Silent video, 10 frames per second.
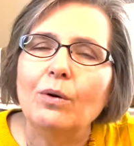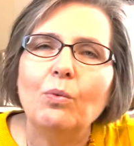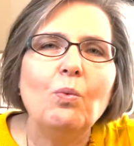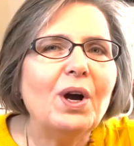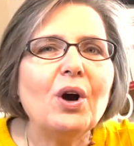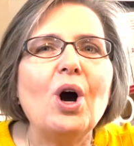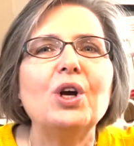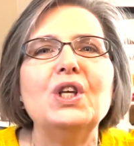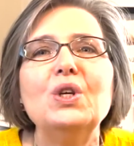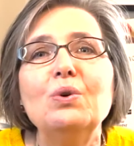Where are
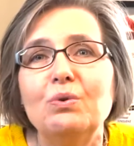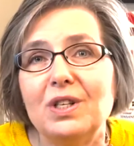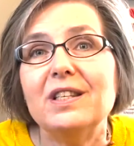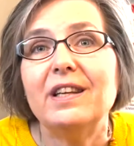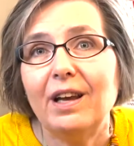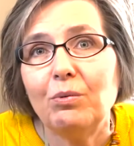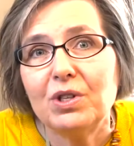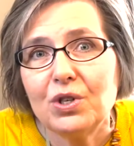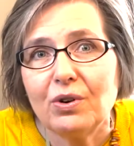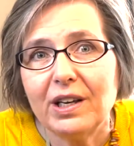you today with
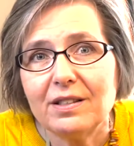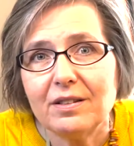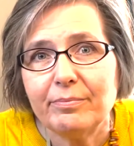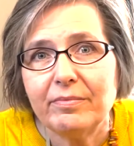stress?